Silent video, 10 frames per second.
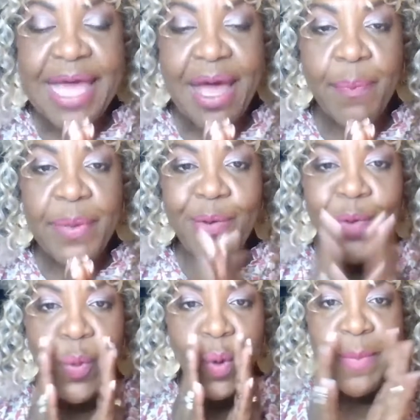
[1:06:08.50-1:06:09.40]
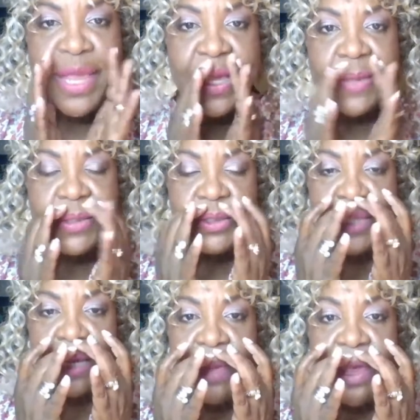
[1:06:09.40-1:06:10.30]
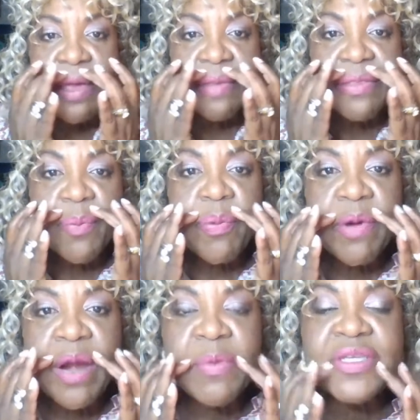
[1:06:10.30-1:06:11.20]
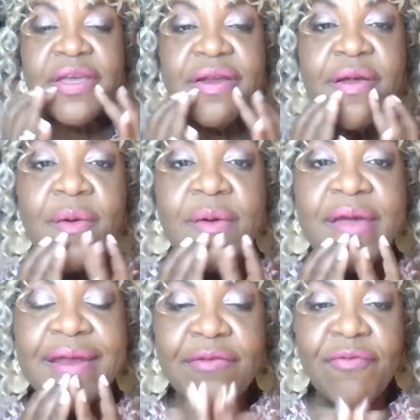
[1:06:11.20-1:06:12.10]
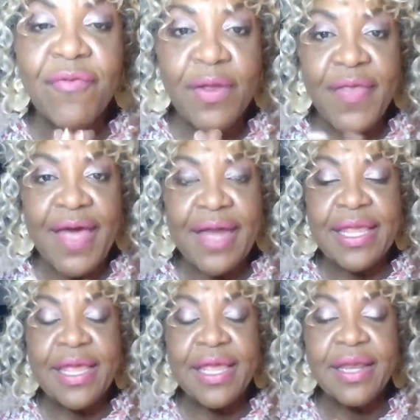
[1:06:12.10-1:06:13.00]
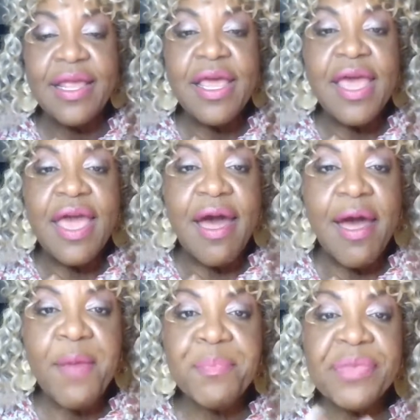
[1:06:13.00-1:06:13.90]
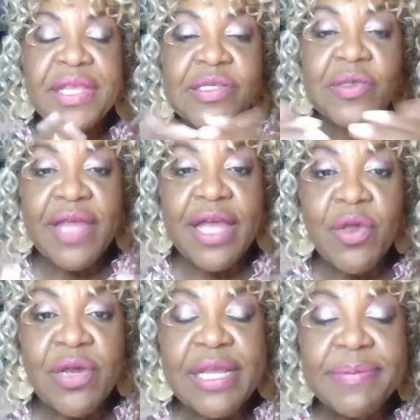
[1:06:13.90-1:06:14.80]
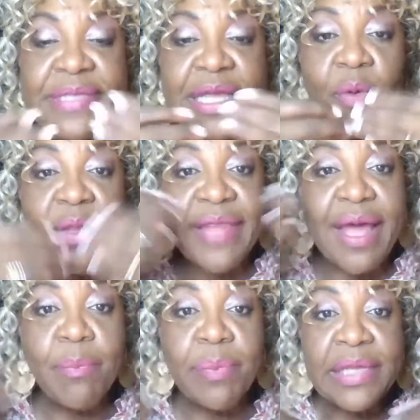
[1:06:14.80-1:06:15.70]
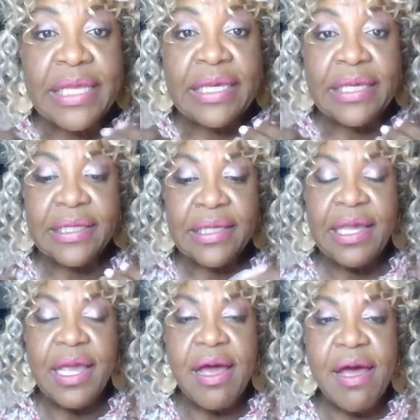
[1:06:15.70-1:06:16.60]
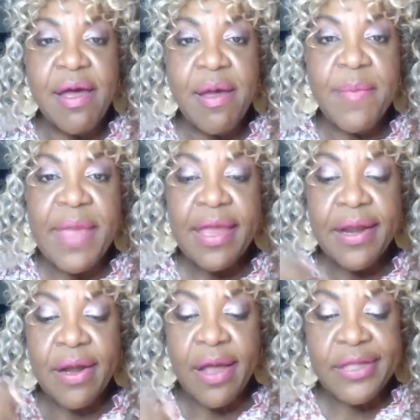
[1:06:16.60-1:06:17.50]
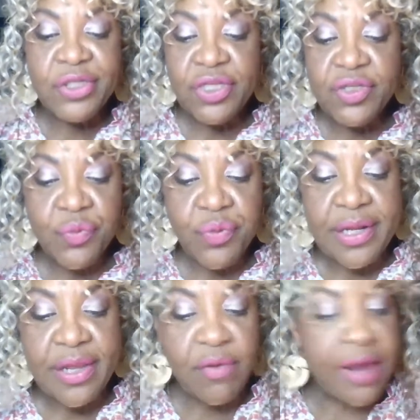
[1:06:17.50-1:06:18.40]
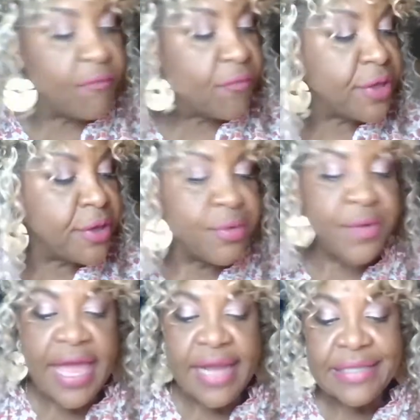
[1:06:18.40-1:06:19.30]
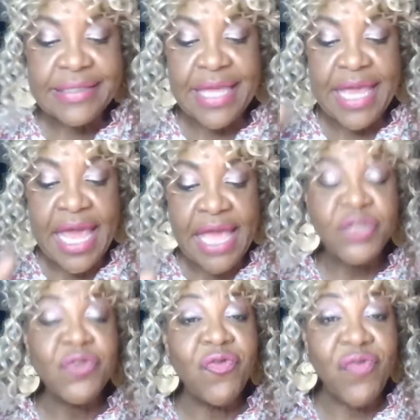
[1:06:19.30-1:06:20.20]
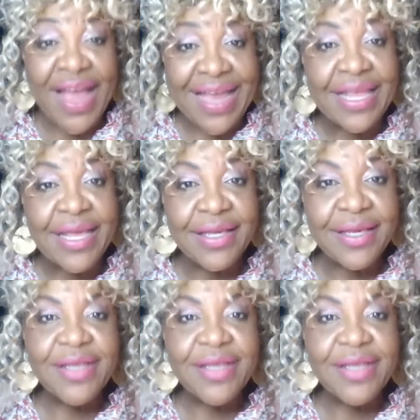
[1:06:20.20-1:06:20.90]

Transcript: happen when we're making this shape, the primer is going to go in and fill that in um, so that your lipstick will not bleed. Um, and it uh, just really great for you and is age fighting.